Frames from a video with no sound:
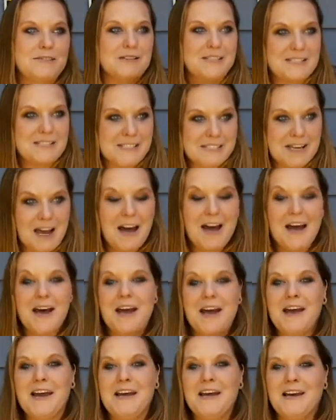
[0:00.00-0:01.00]
this
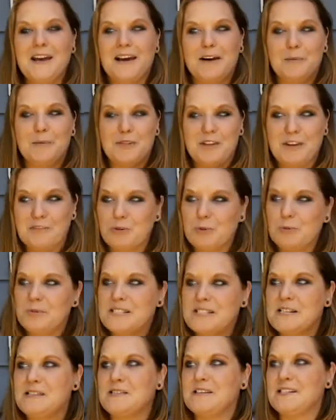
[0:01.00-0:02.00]
guy, I believe he
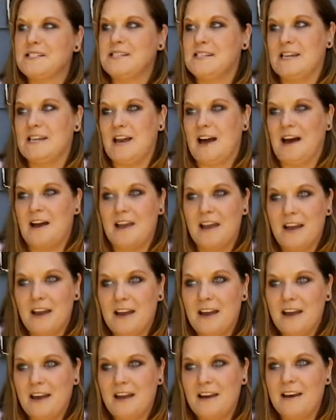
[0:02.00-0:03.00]
was in the
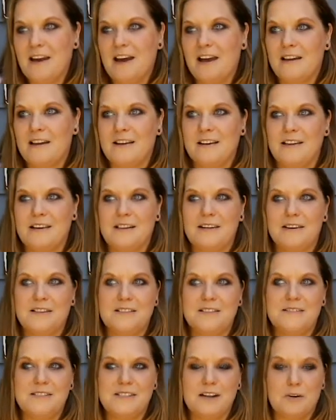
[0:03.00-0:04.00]
CIA, and
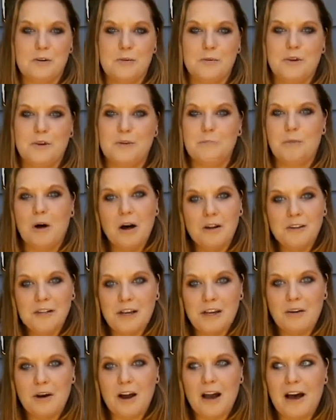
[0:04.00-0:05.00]
he dealt with
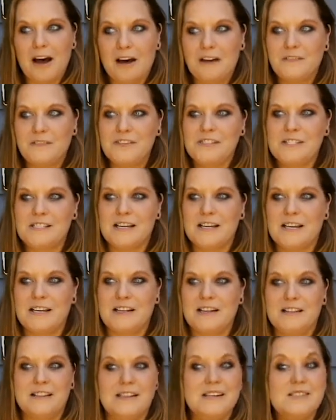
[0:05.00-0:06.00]
polygraphs,
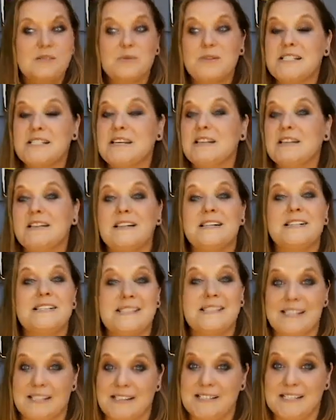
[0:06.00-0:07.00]
and this was in the
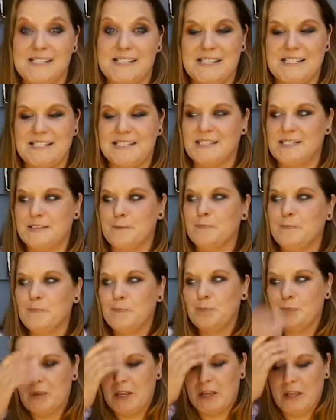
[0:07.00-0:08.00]
60s.
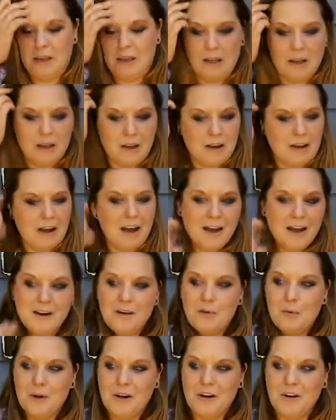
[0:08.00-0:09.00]

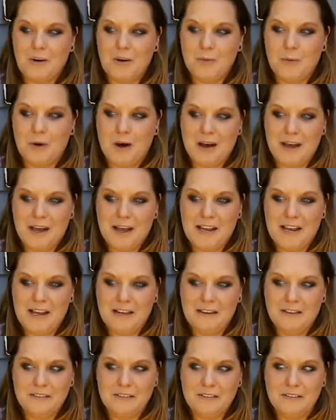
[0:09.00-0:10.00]
Kind of wonder
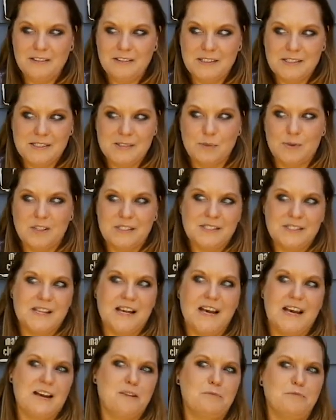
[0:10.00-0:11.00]
why this was
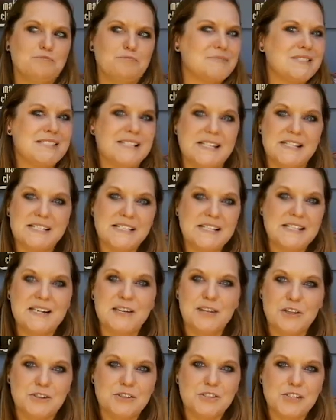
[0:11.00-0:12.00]
like 60
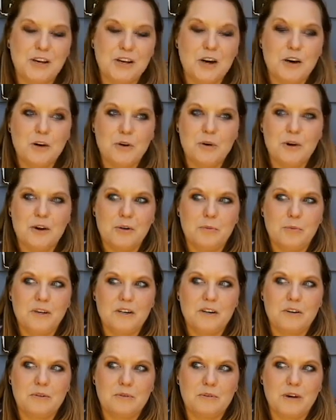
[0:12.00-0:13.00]
years ago and
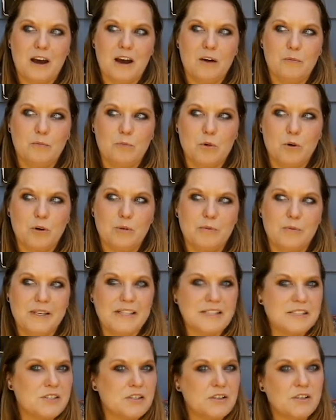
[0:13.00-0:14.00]
we don't have more
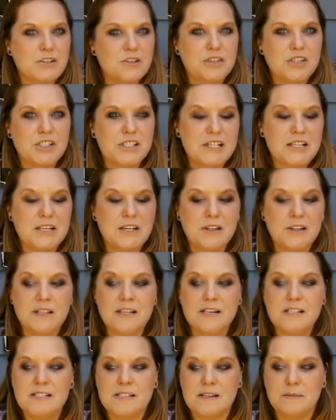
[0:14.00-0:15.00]
research done on
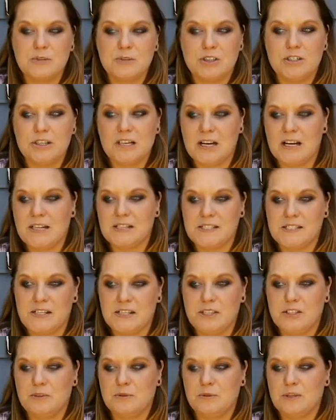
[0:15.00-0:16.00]
this. I'm sure it has
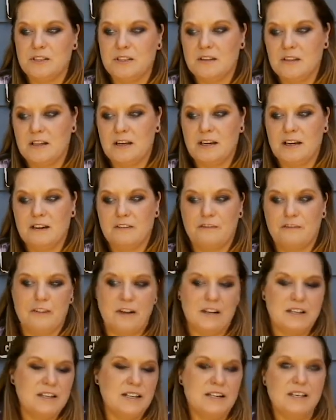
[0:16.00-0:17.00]
to do with like
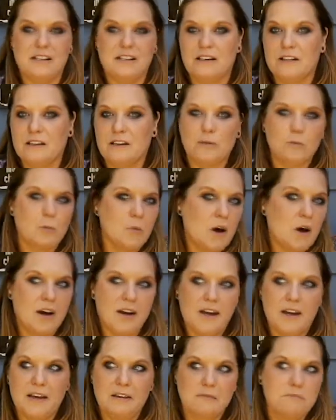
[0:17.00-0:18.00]
funding and
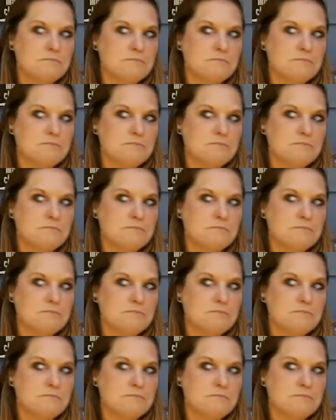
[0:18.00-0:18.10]
why